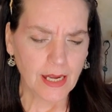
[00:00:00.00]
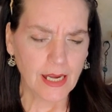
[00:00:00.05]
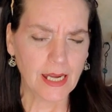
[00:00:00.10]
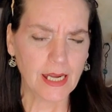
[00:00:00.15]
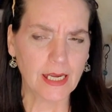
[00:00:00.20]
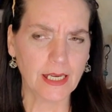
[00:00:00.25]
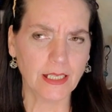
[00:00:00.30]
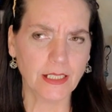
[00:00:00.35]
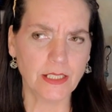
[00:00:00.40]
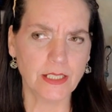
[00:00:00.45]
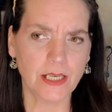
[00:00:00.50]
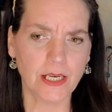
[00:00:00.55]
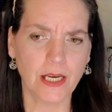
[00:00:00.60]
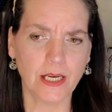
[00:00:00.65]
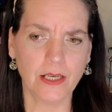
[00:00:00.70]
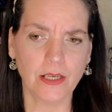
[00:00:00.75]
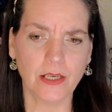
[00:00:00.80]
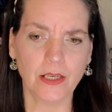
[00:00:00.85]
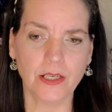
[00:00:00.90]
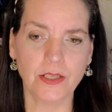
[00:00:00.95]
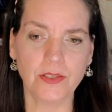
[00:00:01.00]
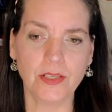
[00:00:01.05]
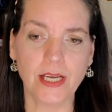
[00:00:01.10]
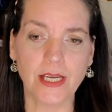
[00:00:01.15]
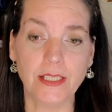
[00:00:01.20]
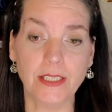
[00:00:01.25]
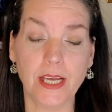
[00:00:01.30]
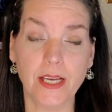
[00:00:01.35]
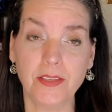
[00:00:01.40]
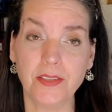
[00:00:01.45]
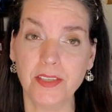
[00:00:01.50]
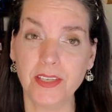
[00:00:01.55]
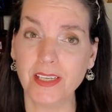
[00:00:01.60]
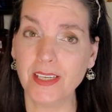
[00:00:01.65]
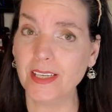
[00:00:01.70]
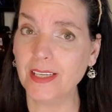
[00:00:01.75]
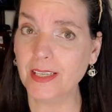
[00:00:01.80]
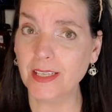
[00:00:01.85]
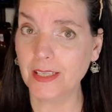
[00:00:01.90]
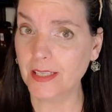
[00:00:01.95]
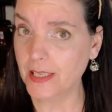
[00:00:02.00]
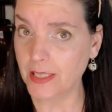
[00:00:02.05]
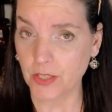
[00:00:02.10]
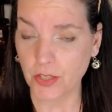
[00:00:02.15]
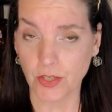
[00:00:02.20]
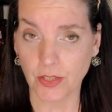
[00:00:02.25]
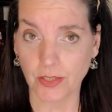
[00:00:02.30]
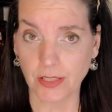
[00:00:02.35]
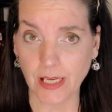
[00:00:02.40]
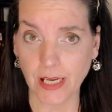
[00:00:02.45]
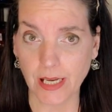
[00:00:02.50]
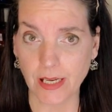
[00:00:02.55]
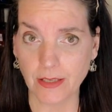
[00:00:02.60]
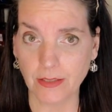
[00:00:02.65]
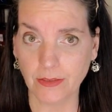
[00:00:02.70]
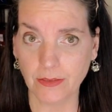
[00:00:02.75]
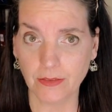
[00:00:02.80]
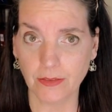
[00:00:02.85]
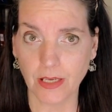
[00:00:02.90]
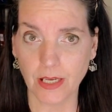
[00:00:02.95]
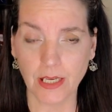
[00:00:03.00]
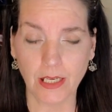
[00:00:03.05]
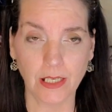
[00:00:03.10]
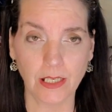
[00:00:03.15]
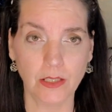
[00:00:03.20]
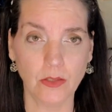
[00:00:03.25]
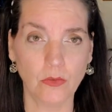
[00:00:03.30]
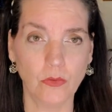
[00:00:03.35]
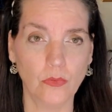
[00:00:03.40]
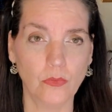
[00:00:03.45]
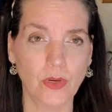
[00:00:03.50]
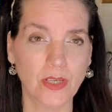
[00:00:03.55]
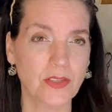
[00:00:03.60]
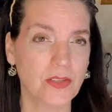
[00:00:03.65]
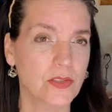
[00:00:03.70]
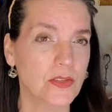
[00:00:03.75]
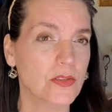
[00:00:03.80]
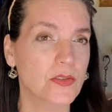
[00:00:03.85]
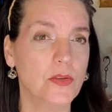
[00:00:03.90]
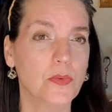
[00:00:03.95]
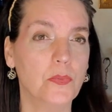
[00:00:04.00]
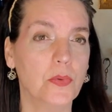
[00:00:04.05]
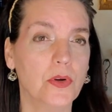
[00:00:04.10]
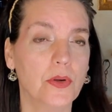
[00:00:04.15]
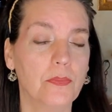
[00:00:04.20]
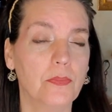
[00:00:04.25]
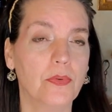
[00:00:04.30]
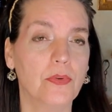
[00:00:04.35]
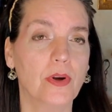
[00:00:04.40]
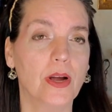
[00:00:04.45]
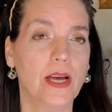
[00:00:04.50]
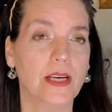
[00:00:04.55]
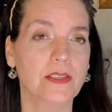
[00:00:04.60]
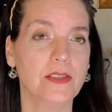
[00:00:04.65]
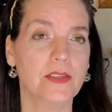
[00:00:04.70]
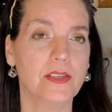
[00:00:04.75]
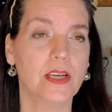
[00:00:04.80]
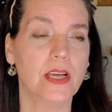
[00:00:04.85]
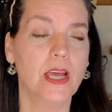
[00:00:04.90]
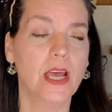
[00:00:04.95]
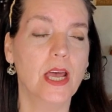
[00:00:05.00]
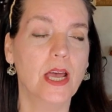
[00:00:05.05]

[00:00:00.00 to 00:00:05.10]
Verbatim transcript: And because uh, I tested it initially and wasn't super impressed,